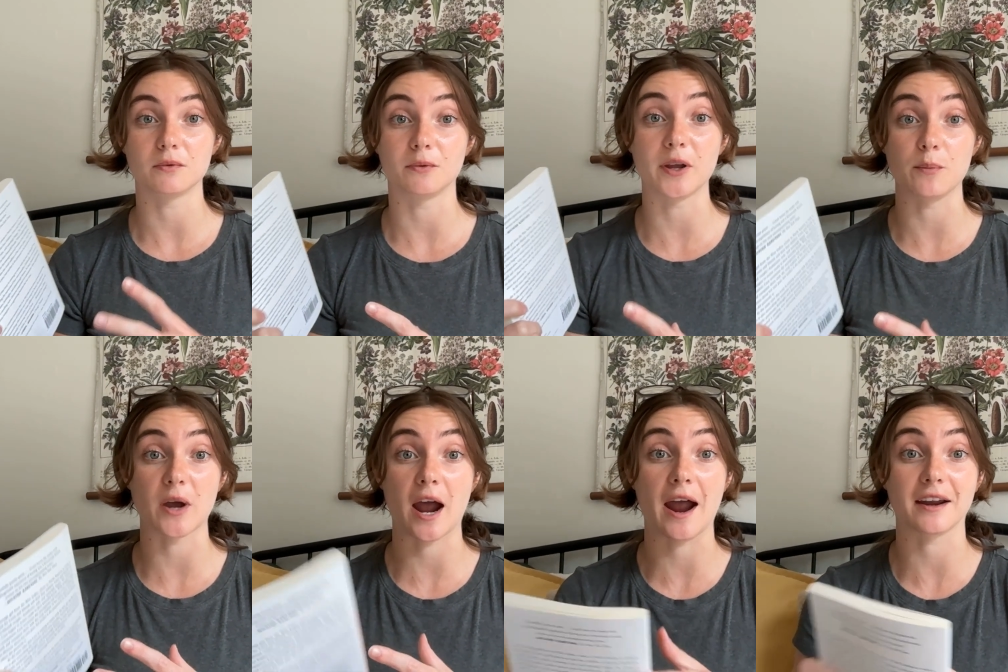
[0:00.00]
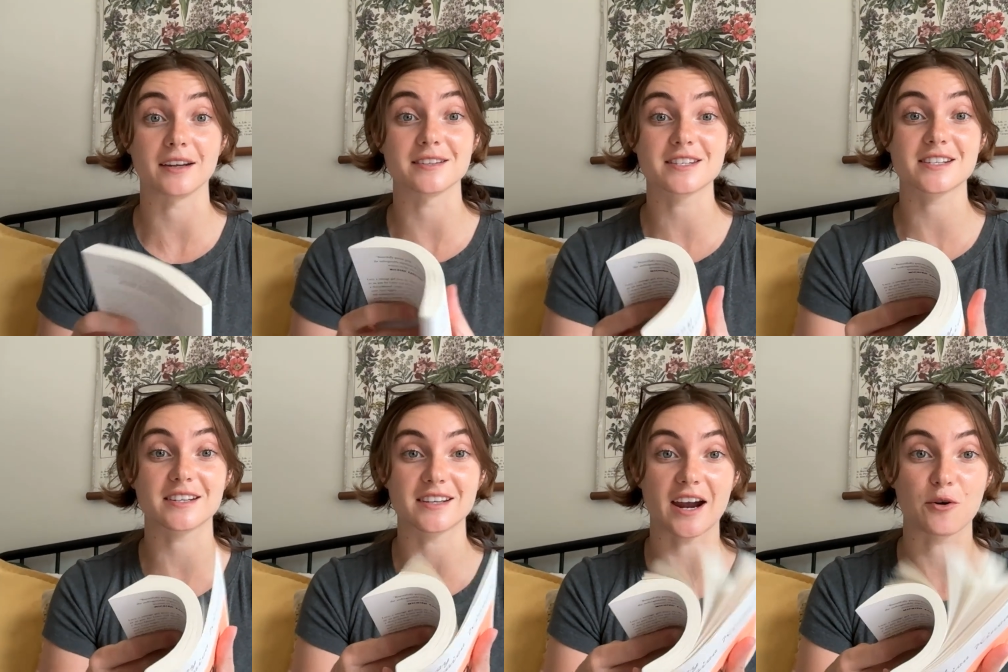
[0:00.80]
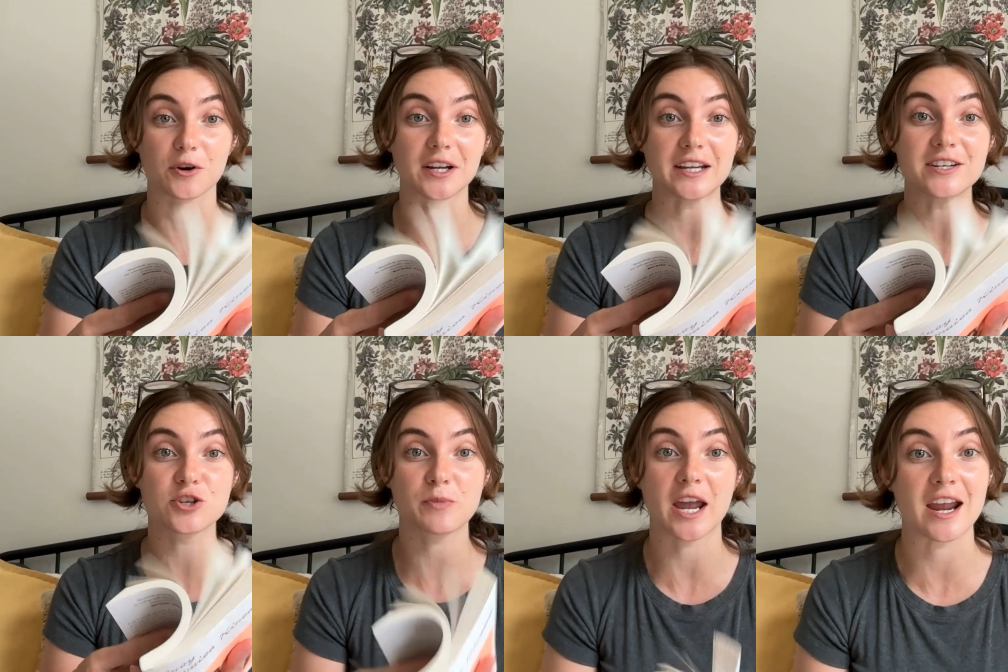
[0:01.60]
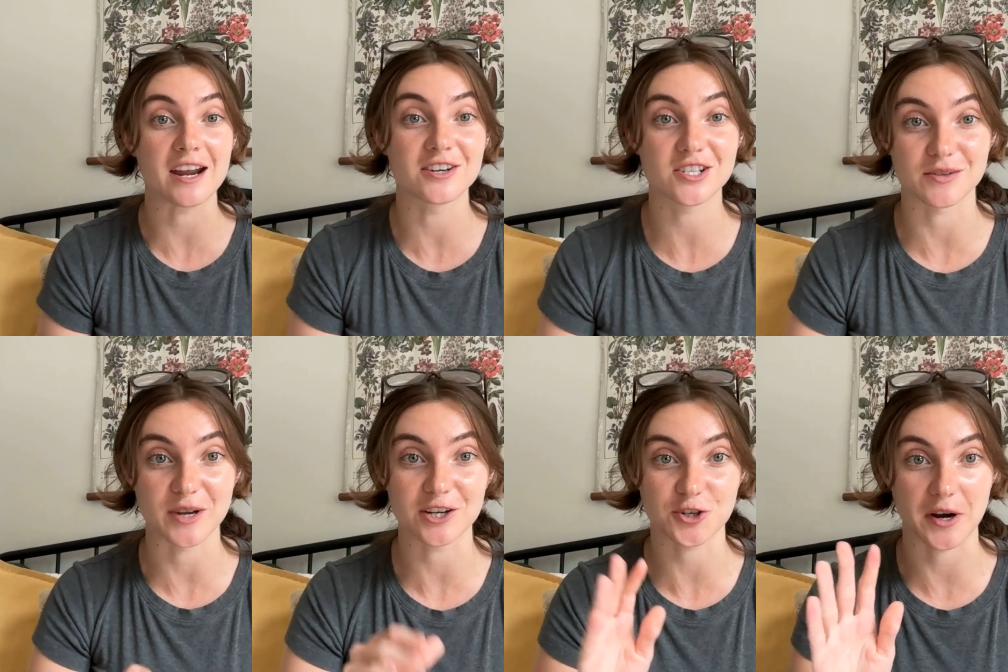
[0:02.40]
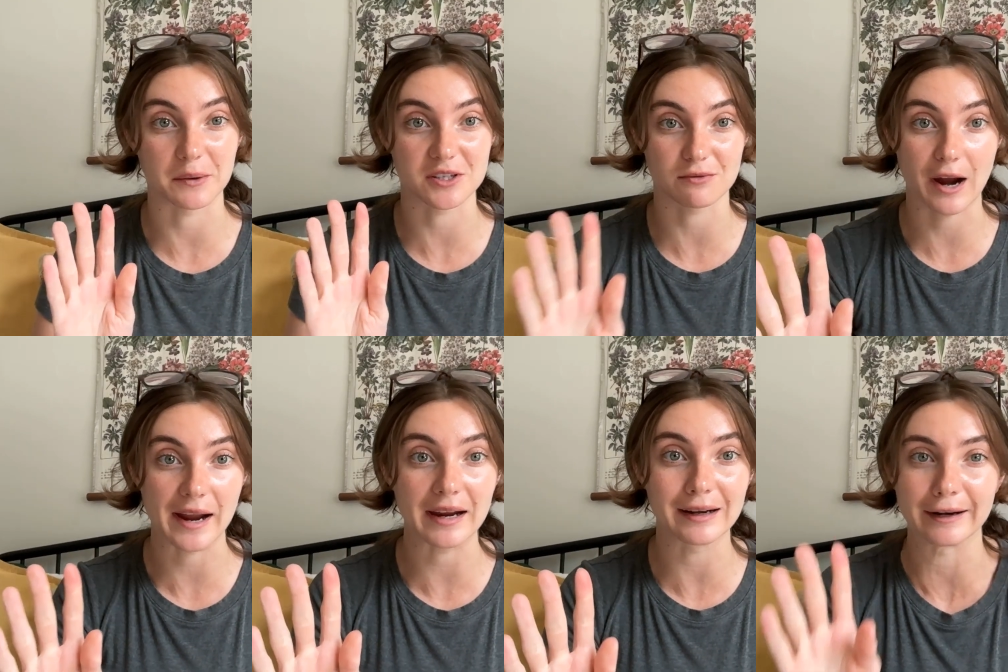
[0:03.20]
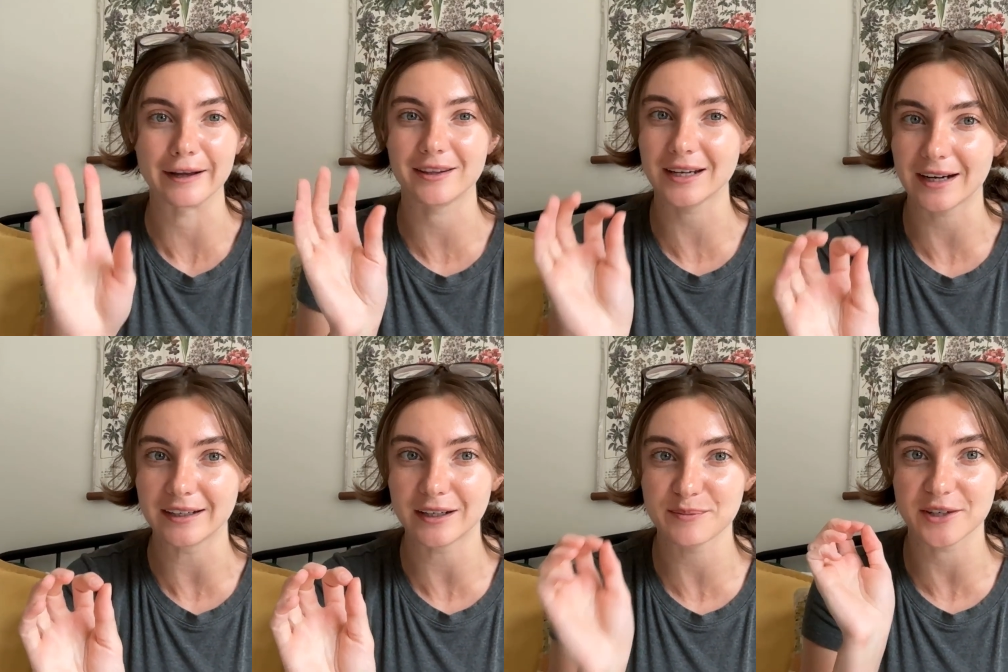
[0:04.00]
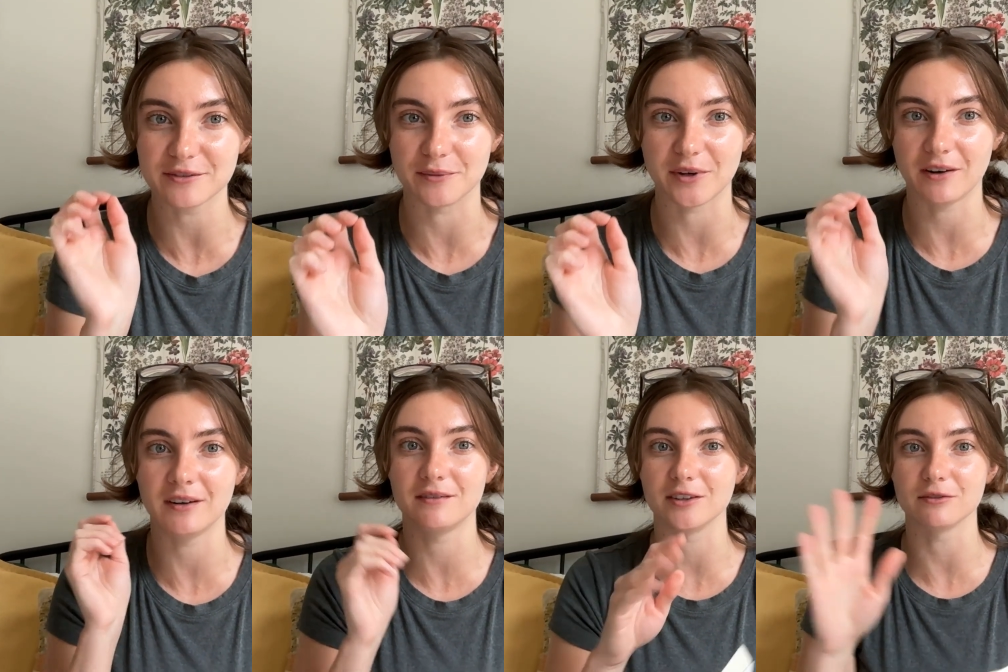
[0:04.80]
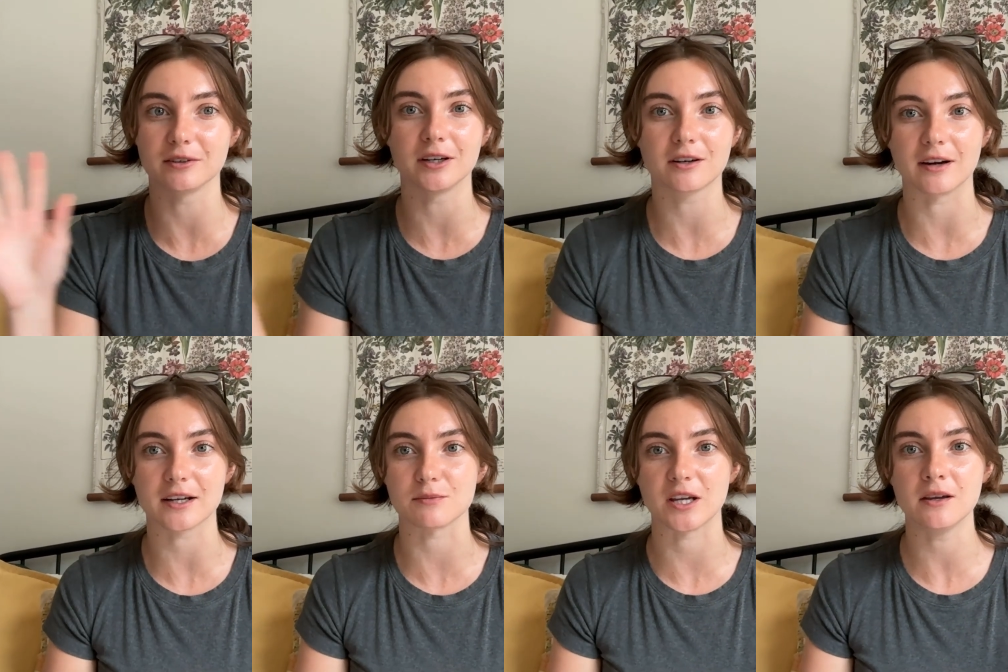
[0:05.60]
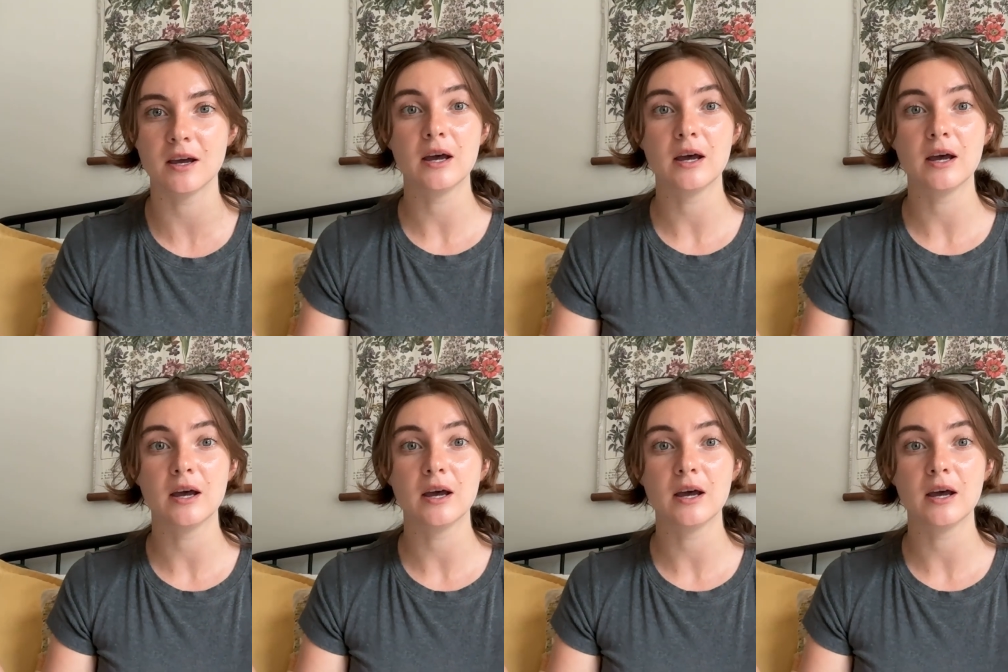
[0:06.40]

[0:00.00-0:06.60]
went back and scoured each page to make sure I was right. And I think I am, but if I'm not, feel free to correct me.